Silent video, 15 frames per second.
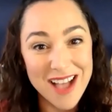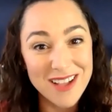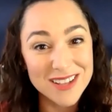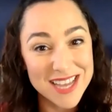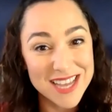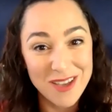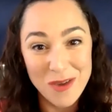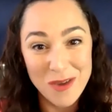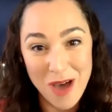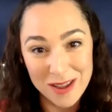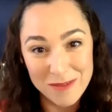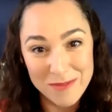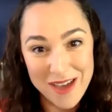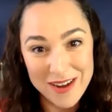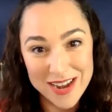I'll tell you all
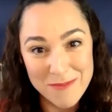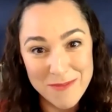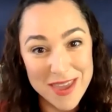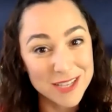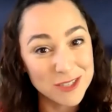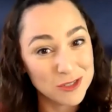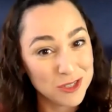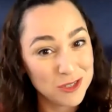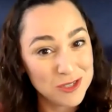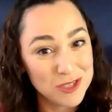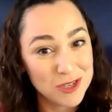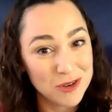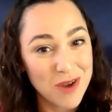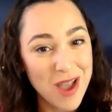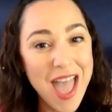about him and introduce
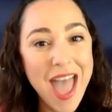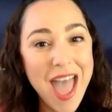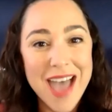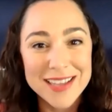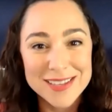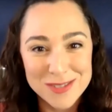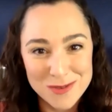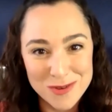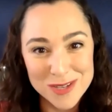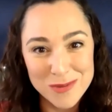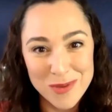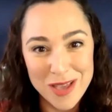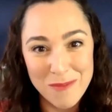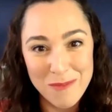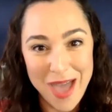you as soon as
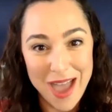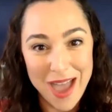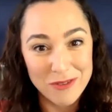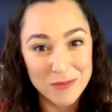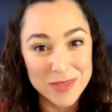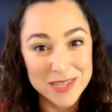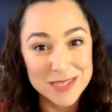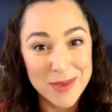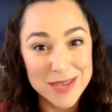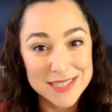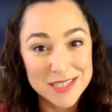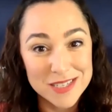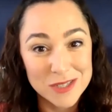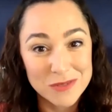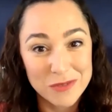we come back from these
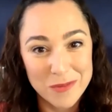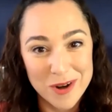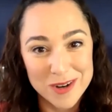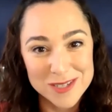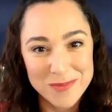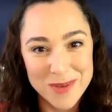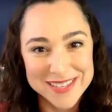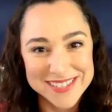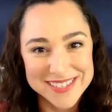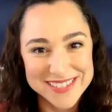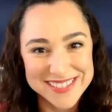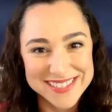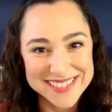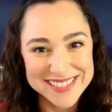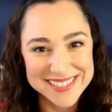messages from our sponsors.